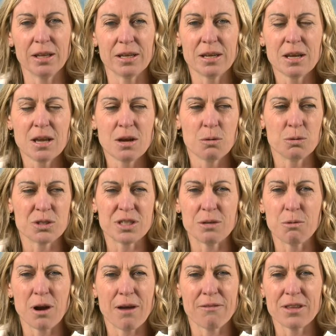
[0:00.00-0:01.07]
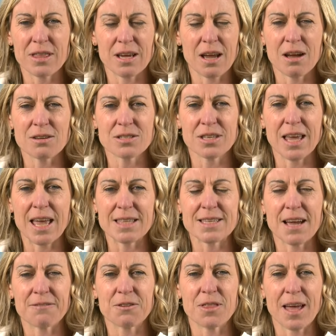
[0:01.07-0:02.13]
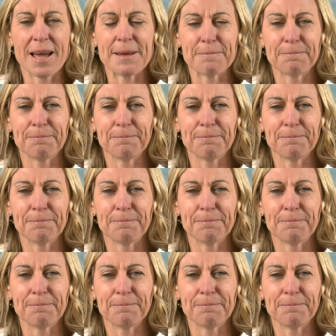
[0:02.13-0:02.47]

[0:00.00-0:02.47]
and we'll see where everything else lands after that.